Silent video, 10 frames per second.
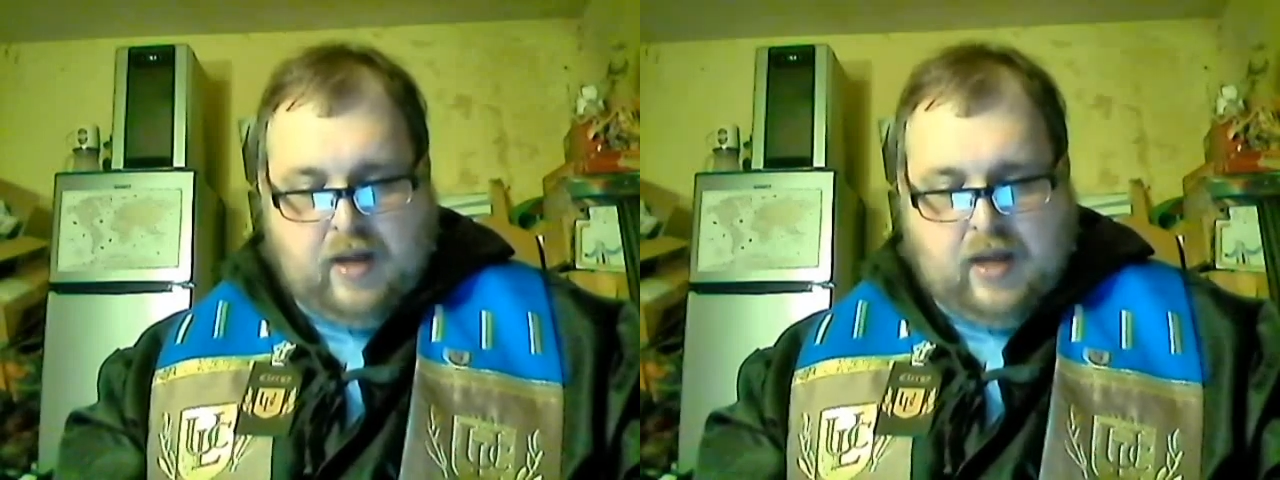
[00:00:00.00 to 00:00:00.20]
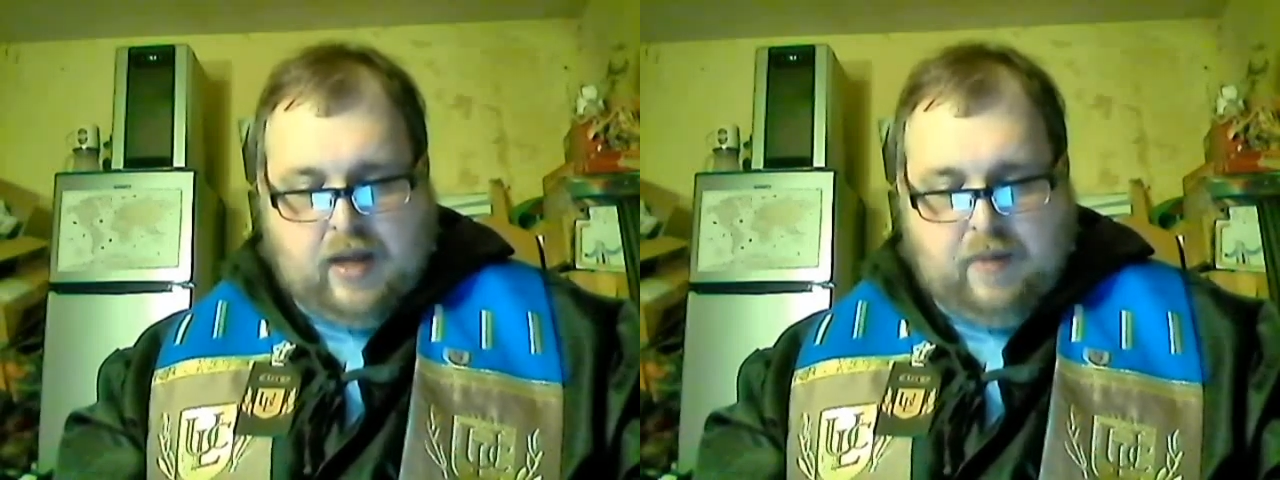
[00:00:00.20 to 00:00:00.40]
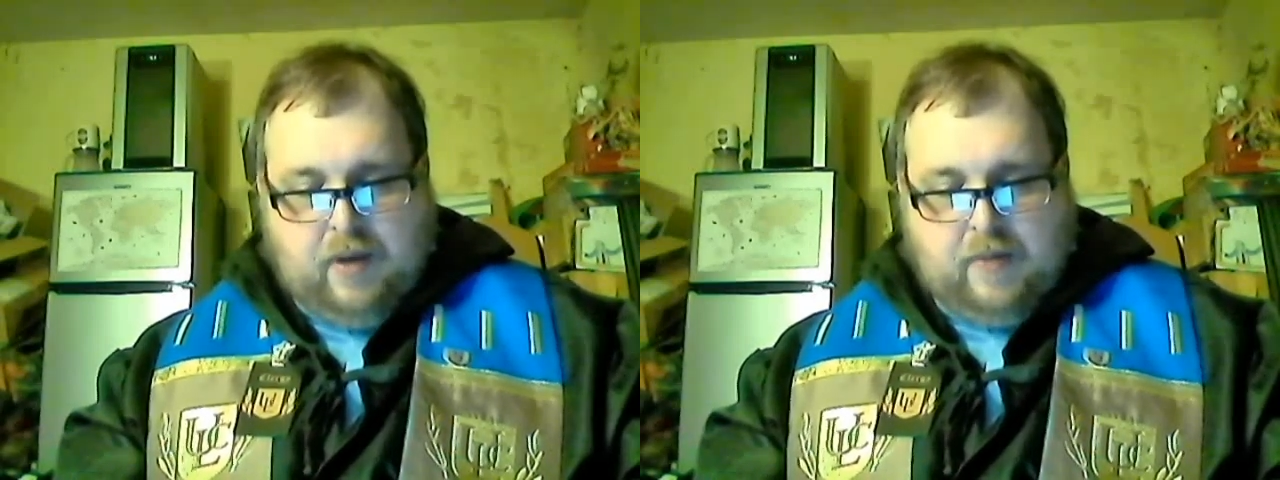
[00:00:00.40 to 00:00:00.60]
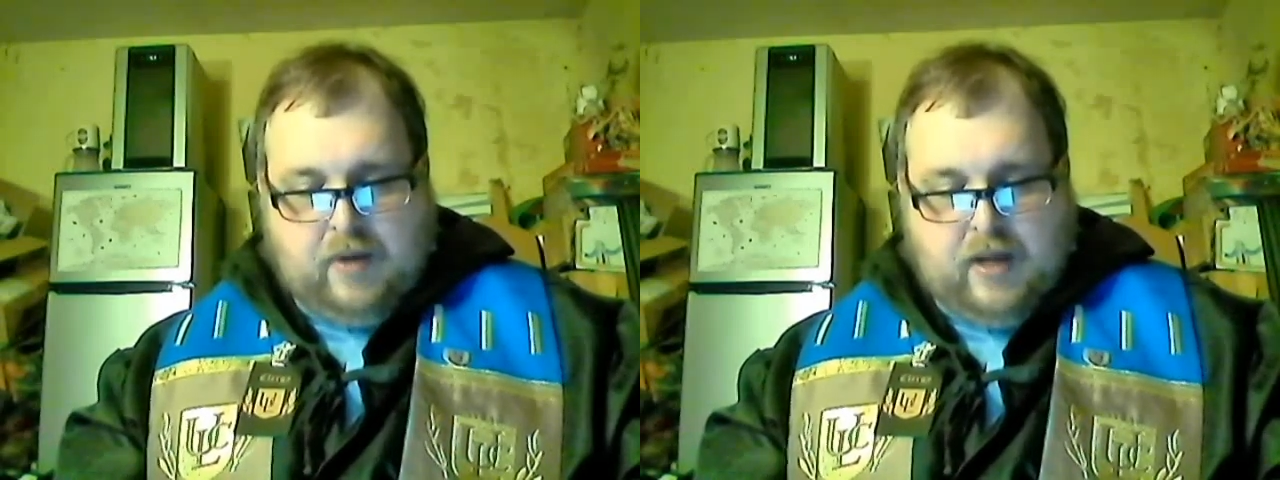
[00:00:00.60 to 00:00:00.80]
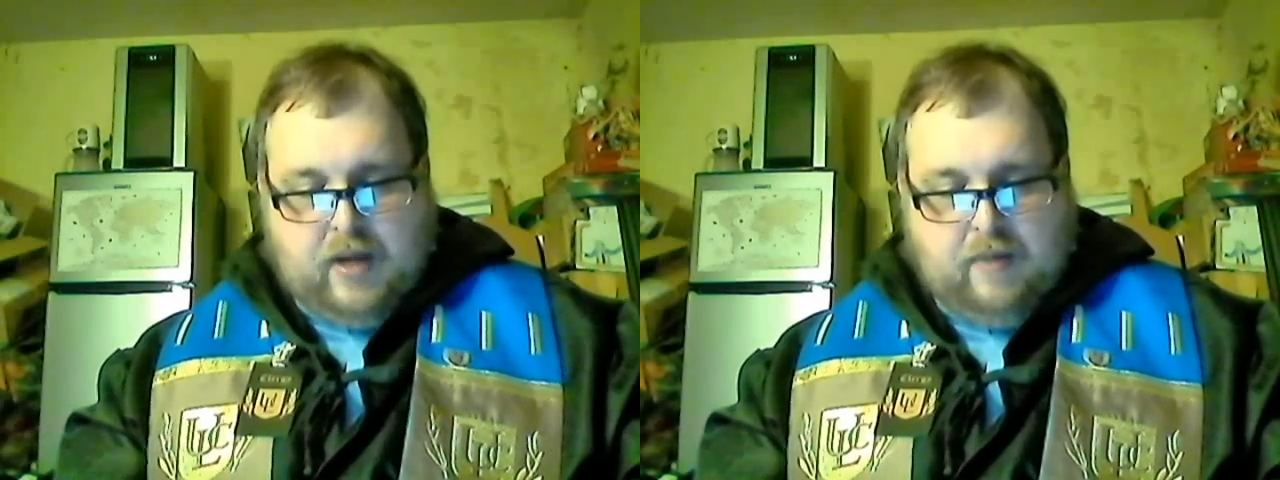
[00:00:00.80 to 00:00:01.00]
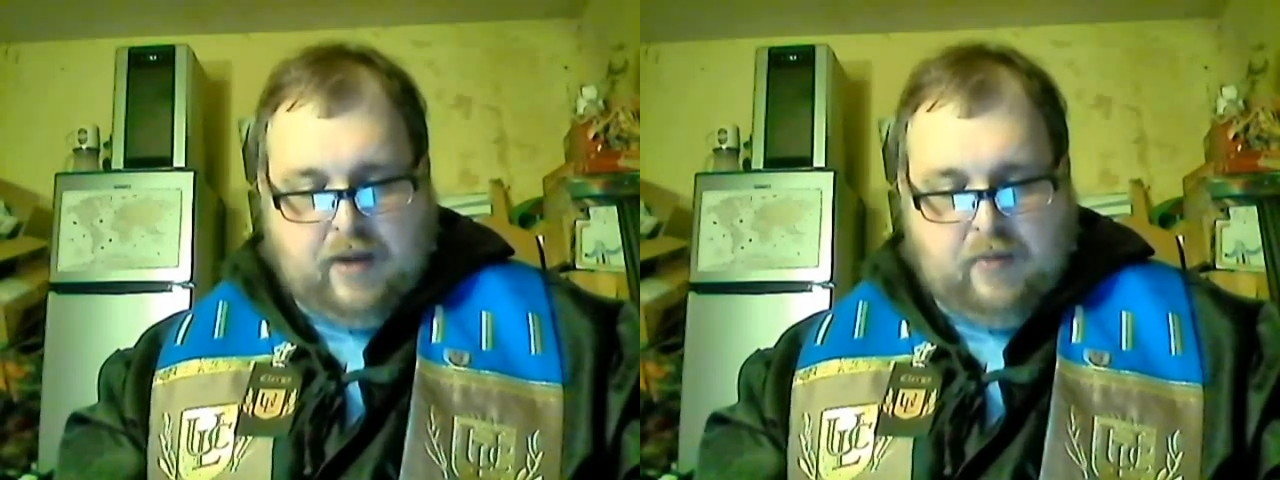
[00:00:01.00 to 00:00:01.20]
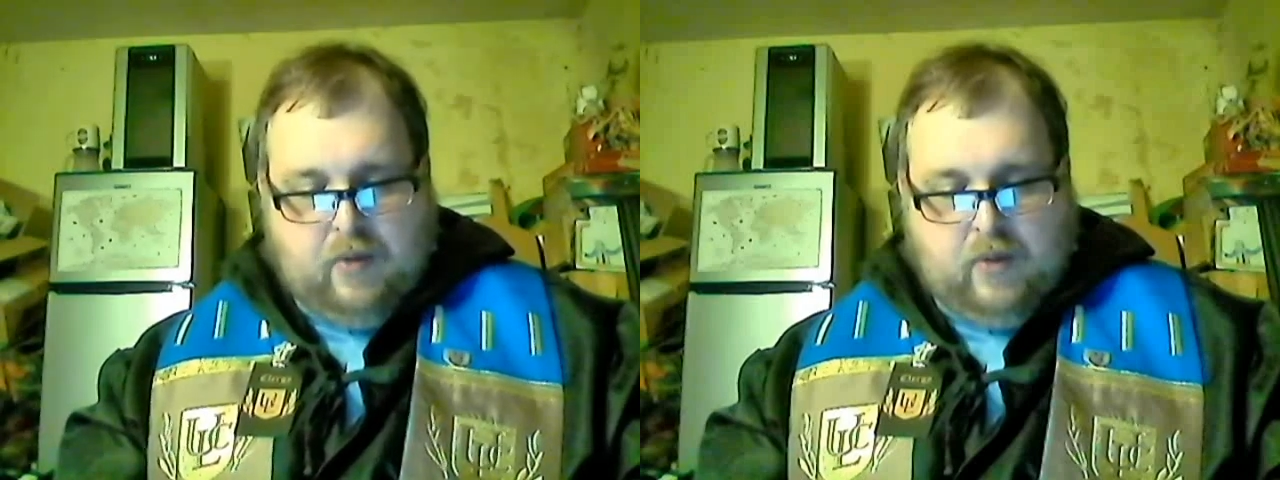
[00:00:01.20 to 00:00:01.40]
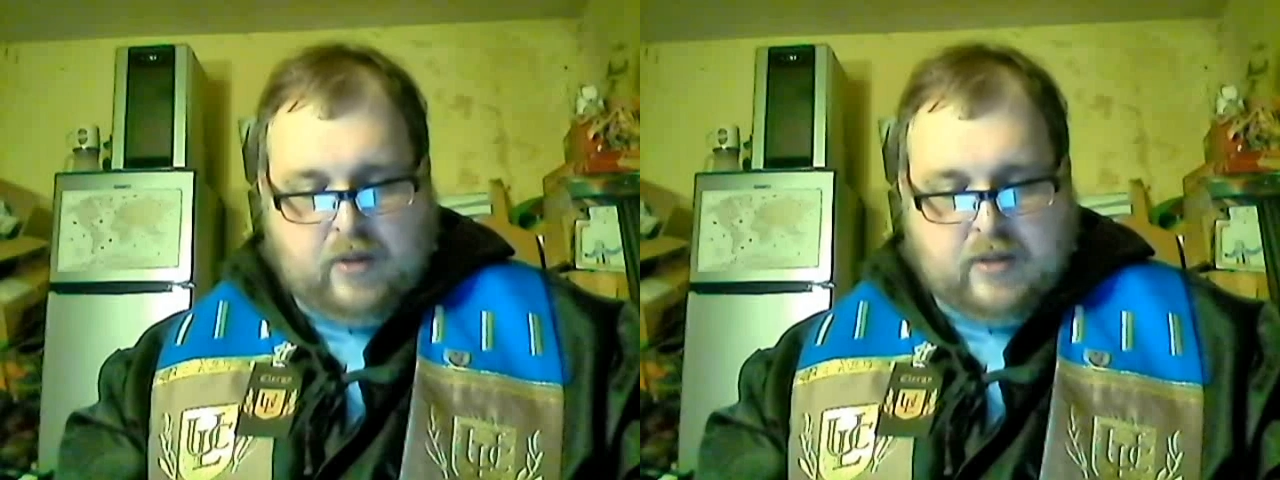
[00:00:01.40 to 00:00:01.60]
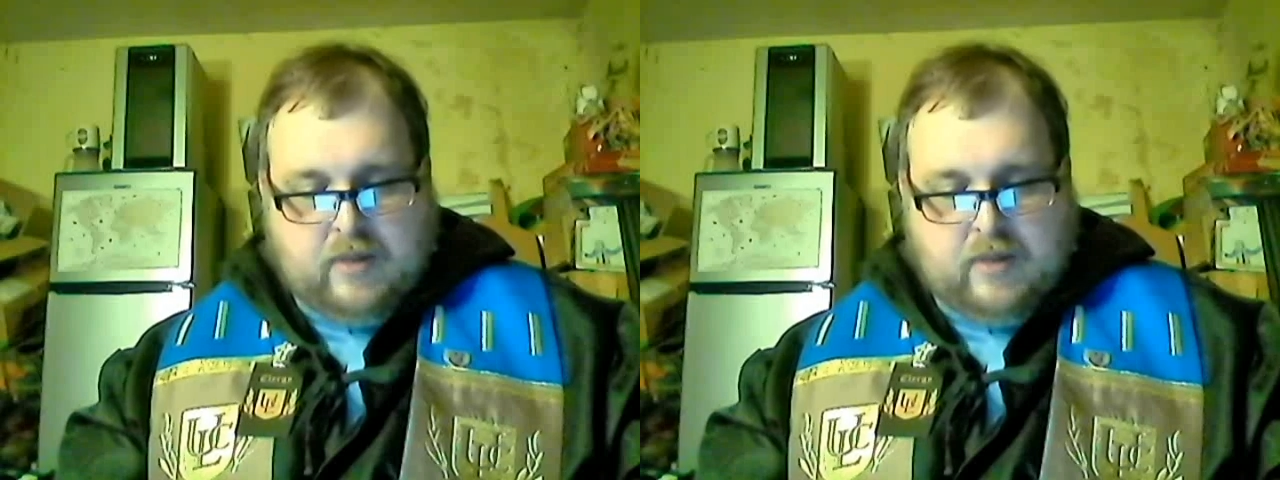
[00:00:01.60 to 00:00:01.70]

came up to him and requested